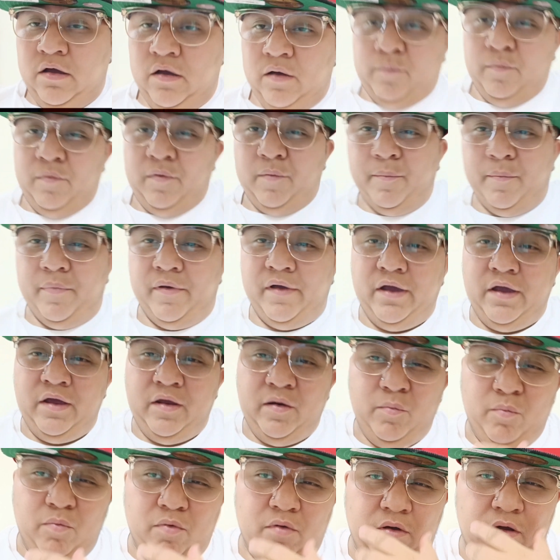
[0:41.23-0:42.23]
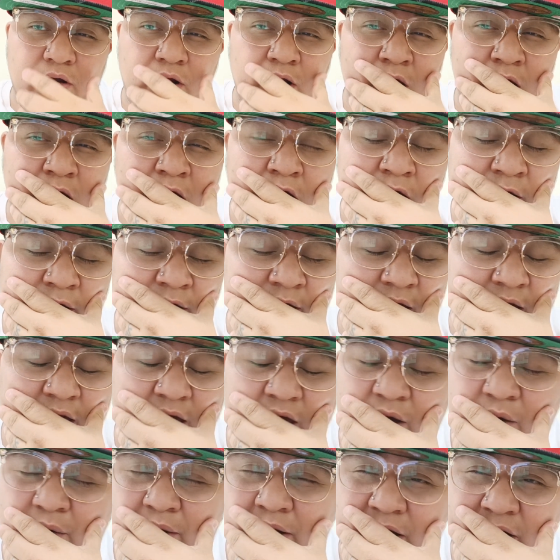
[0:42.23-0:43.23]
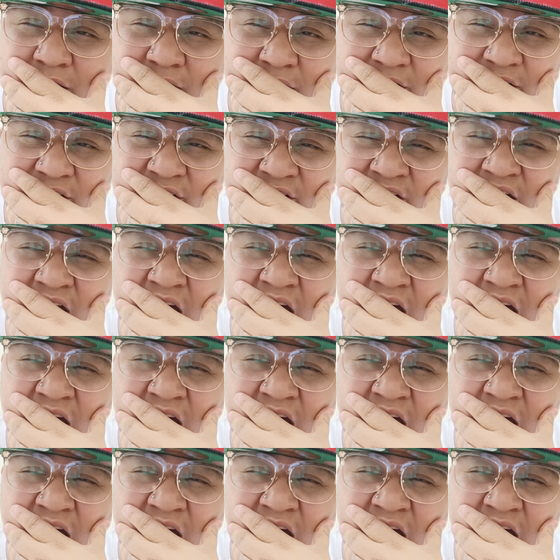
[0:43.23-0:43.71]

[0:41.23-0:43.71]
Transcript: I'm in pain, but damn, it hurts.